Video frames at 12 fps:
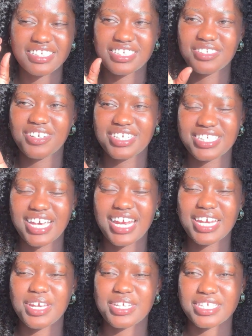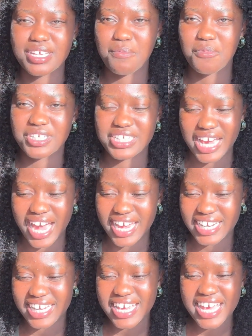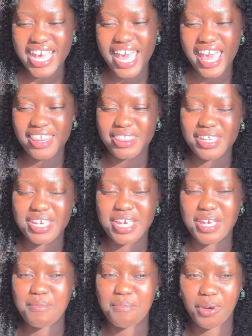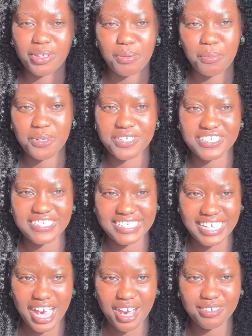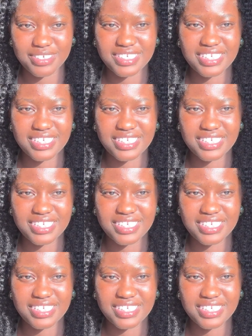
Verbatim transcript: no, he said he, someone died and he bought the person's house